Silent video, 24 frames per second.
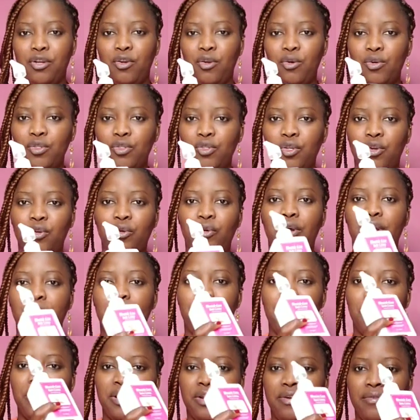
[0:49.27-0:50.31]
lotion or a
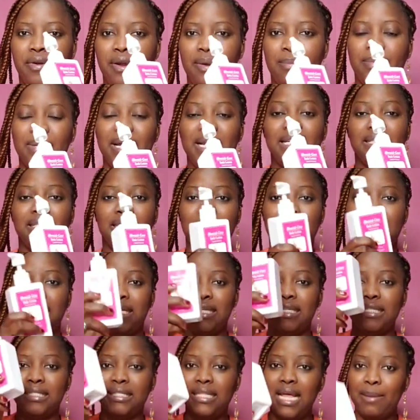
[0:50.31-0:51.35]
body cream that is in
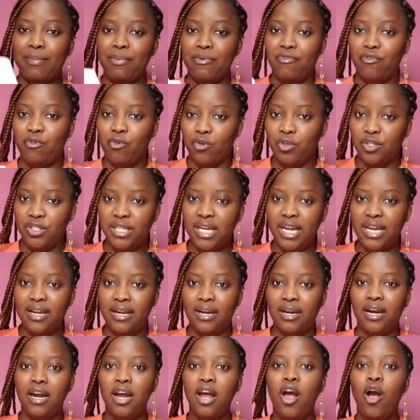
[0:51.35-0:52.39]
this type of
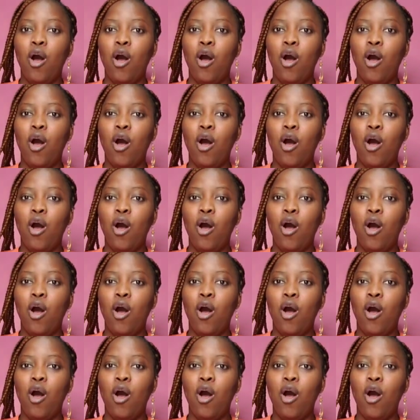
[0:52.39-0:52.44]
container,